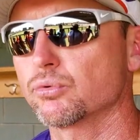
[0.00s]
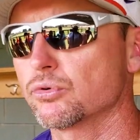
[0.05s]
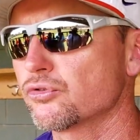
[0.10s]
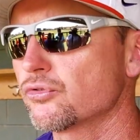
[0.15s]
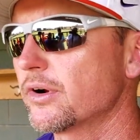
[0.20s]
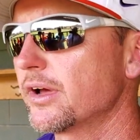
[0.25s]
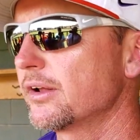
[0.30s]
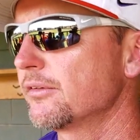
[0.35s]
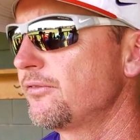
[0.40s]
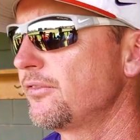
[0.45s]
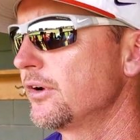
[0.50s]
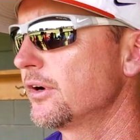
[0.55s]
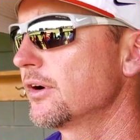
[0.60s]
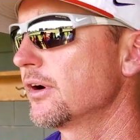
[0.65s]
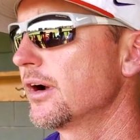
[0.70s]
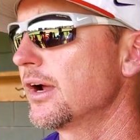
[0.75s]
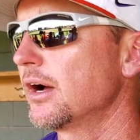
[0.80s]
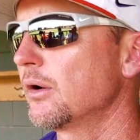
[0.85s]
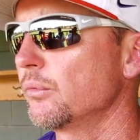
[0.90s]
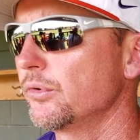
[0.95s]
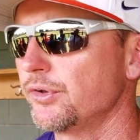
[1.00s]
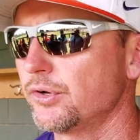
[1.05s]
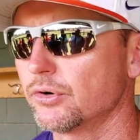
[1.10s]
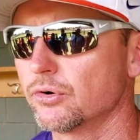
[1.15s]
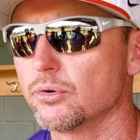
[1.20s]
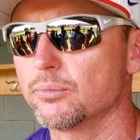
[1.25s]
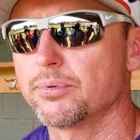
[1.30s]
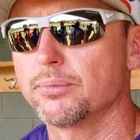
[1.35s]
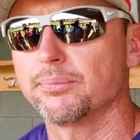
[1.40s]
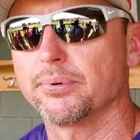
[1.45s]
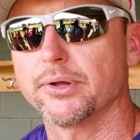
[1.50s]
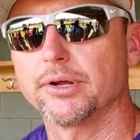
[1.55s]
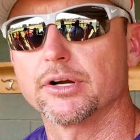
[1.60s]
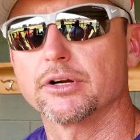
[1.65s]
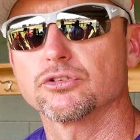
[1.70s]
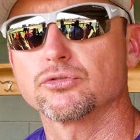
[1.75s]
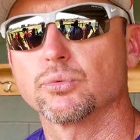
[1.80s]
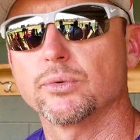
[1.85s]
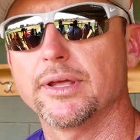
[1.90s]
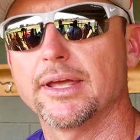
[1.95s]
We're trying to figure out with the group of
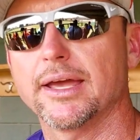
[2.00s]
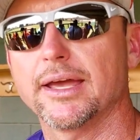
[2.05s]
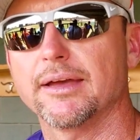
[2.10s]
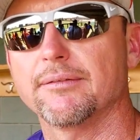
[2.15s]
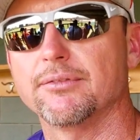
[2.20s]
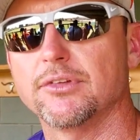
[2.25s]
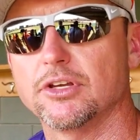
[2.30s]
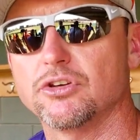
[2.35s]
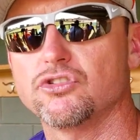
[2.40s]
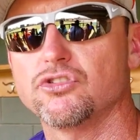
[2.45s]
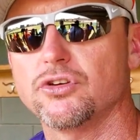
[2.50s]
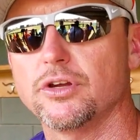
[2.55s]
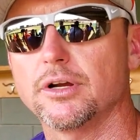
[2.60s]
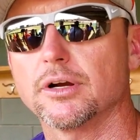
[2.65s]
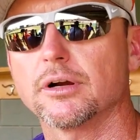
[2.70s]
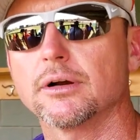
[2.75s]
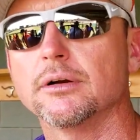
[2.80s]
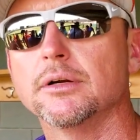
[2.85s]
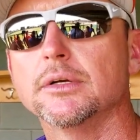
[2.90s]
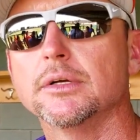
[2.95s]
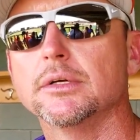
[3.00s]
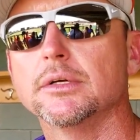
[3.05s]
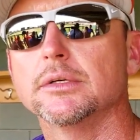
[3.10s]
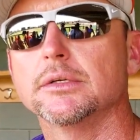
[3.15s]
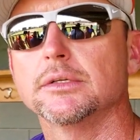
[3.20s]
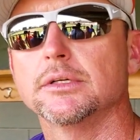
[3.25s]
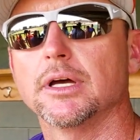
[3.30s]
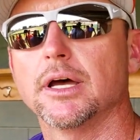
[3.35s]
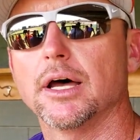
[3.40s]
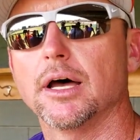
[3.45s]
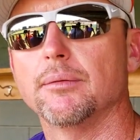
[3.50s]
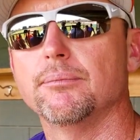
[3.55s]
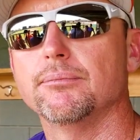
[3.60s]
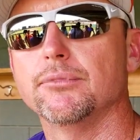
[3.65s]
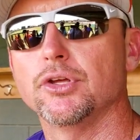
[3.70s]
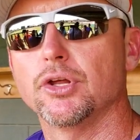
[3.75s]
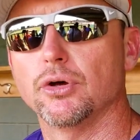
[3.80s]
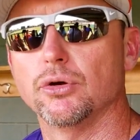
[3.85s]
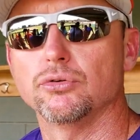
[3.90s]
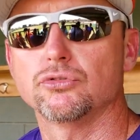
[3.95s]
players we have this year, uh,
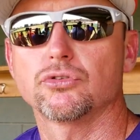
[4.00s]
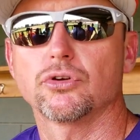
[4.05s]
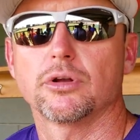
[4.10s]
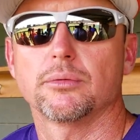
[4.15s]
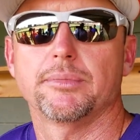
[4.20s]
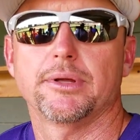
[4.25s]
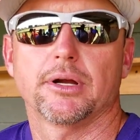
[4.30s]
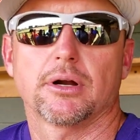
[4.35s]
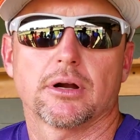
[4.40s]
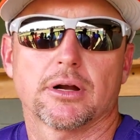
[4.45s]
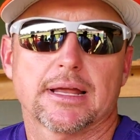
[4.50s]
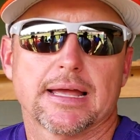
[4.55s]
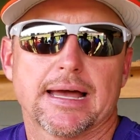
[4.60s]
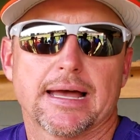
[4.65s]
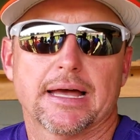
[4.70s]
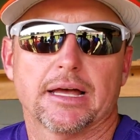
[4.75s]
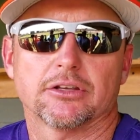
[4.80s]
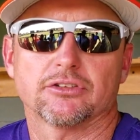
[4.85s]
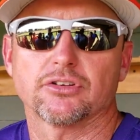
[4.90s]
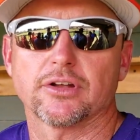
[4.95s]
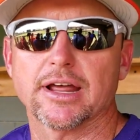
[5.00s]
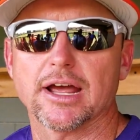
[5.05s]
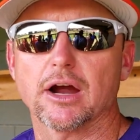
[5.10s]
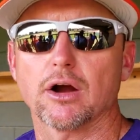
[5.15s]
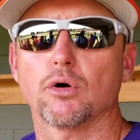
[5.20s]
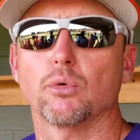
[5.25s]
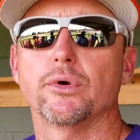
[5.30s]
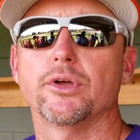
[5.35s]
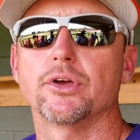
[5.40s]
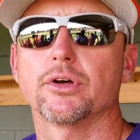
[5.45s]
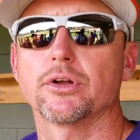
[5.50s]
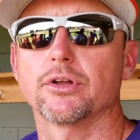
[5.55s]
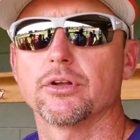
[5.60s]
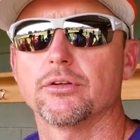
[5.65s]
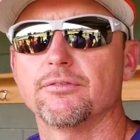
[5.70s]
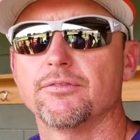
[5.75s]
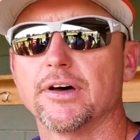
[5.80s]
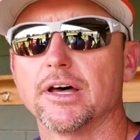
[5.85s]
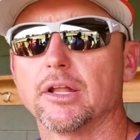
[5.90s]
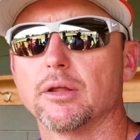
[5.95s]
you know, who's going to be our guys and how are we going to
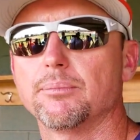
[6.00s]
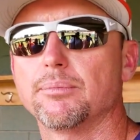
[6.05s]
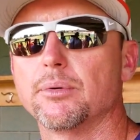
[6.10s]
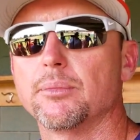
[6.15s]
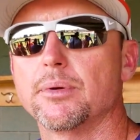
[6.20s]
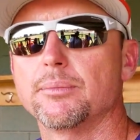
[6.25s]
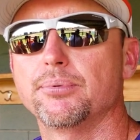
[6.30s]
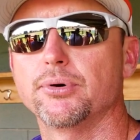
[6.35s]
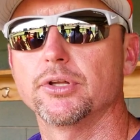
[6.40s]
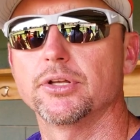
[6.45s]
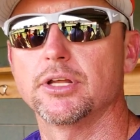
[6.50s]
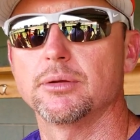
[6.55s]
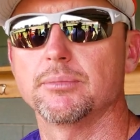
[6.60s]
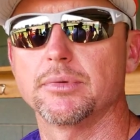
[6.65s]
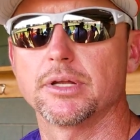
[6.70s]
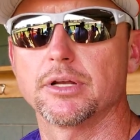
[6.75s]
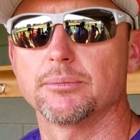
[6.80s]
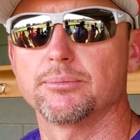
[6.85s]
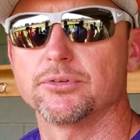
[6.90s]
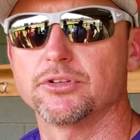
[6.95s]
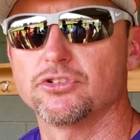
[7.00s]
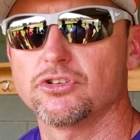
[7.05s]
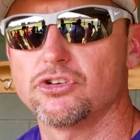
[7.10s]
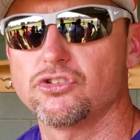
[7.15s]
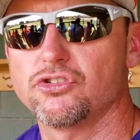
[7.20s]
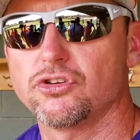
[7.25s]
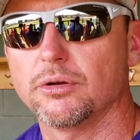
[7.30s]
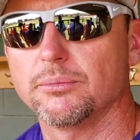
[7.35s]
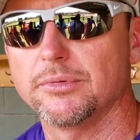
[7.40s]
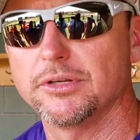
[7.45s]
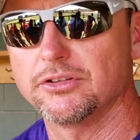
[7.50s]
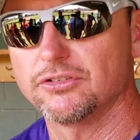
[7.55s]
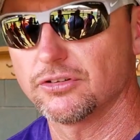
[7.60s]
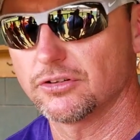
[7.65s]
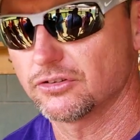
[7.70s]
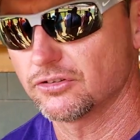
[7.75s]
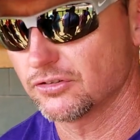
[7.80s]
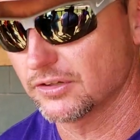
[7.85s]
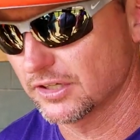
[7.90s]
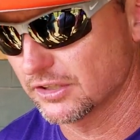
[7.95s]
develop them and put them in a position to be
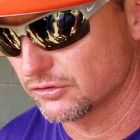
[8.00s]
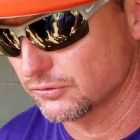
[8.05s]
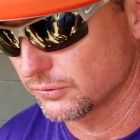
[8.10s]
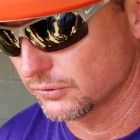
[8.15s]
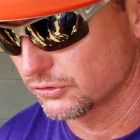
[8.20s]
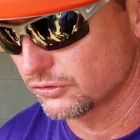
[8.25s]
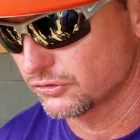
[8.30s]
successful.